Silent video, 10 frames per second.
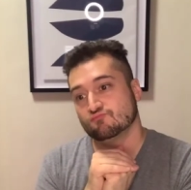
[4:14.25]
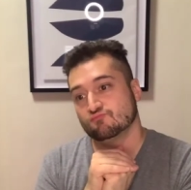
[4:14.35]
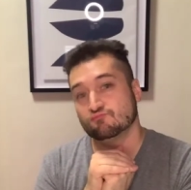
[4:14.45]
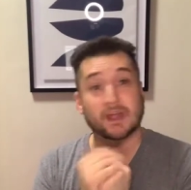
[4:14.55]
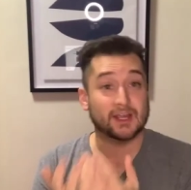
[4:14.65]

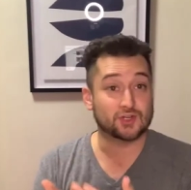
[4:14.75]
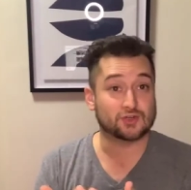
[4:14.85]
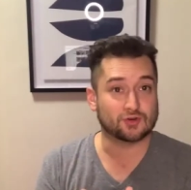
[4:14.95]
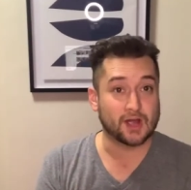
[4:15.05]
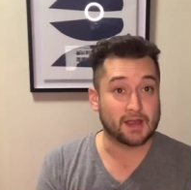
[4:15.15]
making
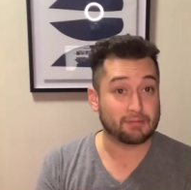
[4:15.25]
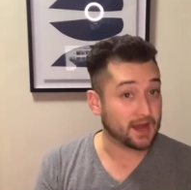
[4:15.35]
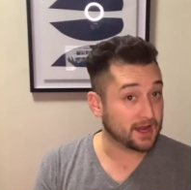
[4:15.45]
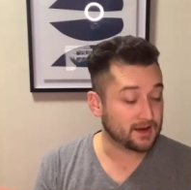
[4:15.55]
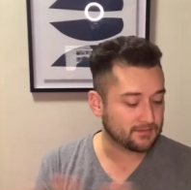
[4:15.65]
sure I
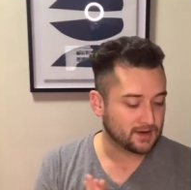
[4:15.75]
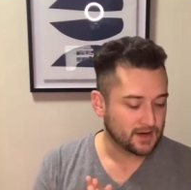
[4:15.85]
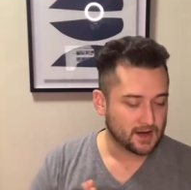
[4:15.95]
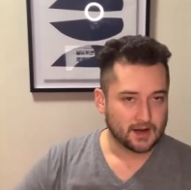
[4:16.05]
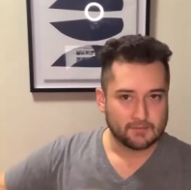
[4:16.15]
pay
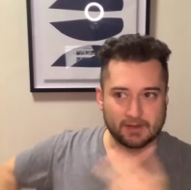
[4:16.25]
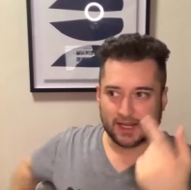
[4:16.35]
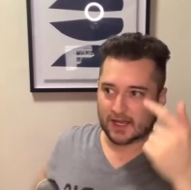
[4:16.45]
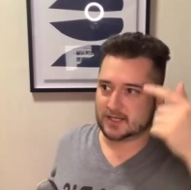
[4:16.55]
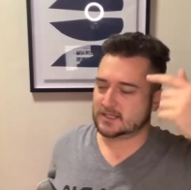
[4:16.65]

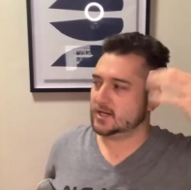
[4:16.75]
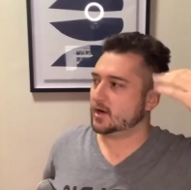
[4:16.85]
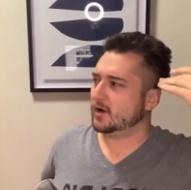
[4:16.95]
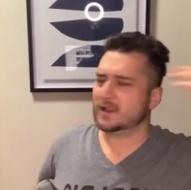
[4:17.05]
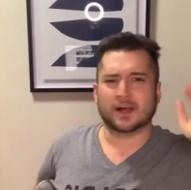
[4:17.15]
because you know
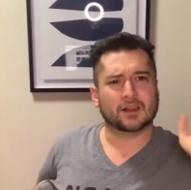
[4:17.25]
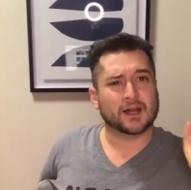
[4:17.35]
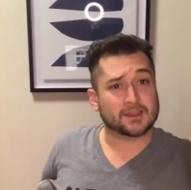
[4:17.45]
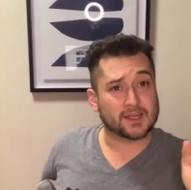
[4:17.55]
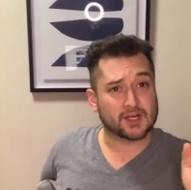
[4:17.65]
a, a lot
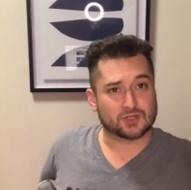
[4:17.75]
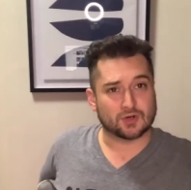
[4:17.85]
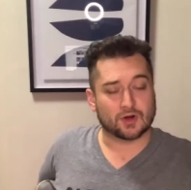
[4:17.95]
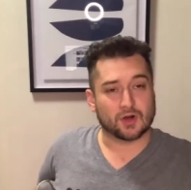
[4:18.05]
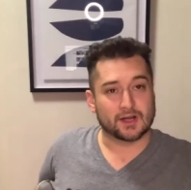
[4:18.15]
of things
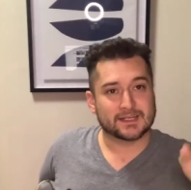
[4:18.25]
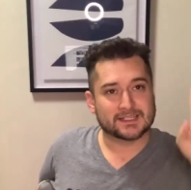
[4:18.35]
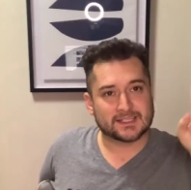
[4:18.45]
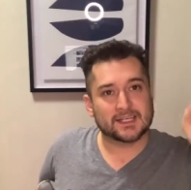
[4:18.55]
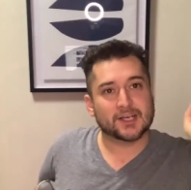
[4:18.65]
are
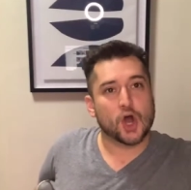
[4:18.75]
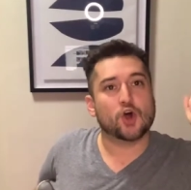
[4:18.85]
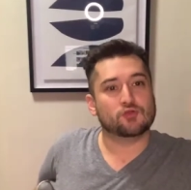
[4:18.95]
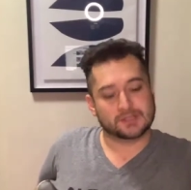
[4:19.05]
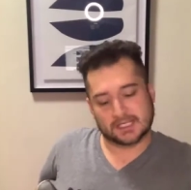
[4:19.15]

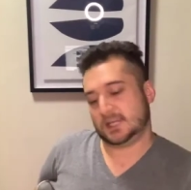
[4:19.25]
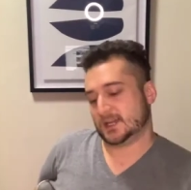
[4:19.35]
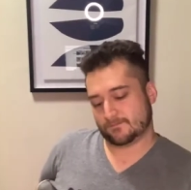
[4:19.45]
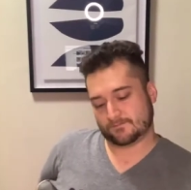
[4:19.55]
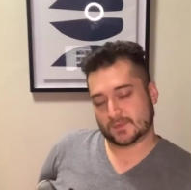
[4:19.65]
COD
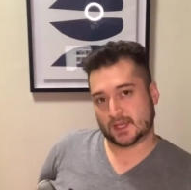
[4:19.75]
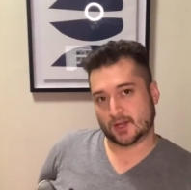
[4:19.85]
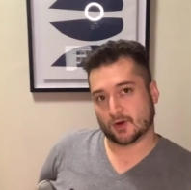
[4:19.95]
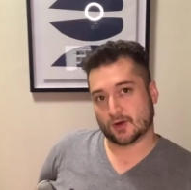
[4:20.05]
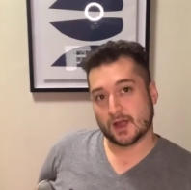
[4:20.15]

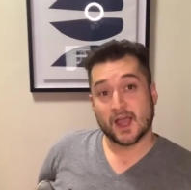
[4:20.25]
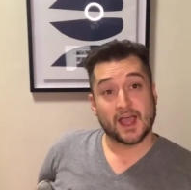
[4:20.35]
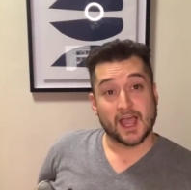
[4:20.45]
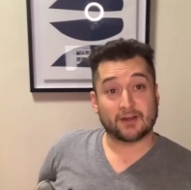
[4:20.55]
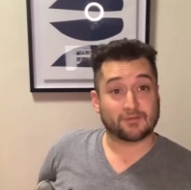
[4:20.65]
here.
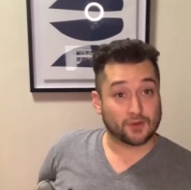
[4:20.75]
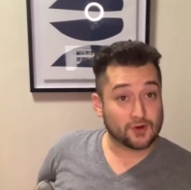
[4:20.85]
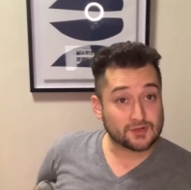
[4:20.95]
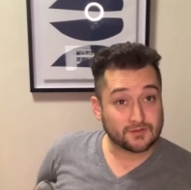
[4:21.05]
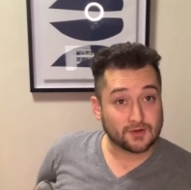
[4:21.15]
And for
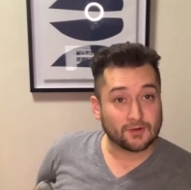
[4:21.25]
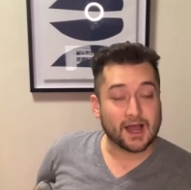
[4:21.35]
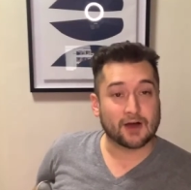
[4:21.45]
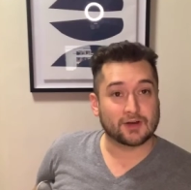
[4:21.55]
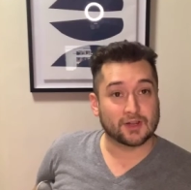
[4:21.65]
those of you
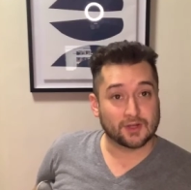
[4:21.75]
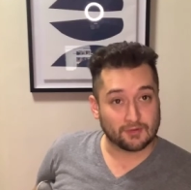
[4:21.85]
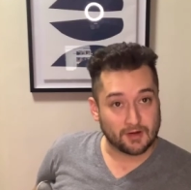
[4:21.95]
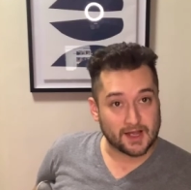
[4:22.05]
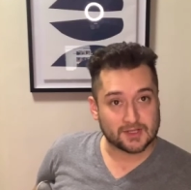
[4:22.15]
out in the
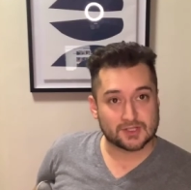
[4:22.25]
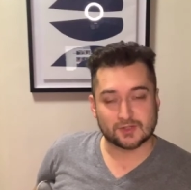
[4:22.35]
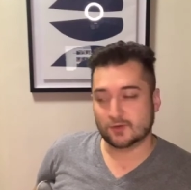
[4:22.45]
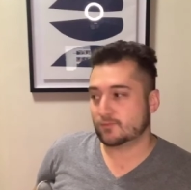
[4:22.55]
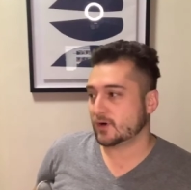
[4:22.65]
US,
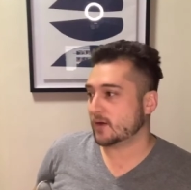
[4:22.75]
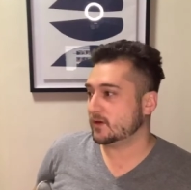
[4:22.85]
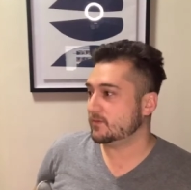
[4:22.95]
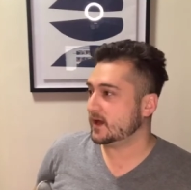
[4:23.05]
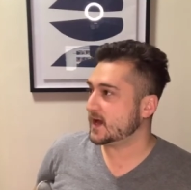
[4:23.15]
you'd
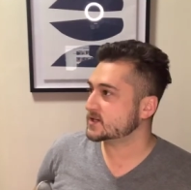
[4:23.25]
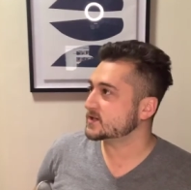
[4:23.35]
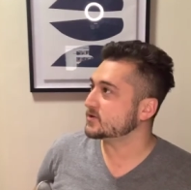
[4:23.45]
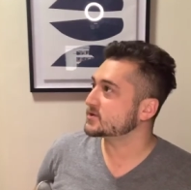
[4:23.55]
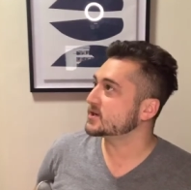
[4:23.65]
probably be
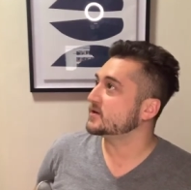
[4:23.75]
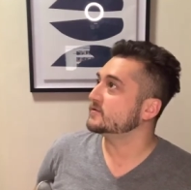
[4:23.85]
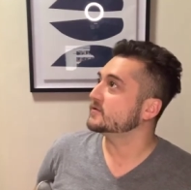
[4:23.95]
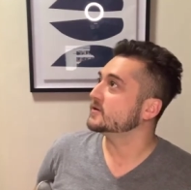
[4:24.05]
asking yourself,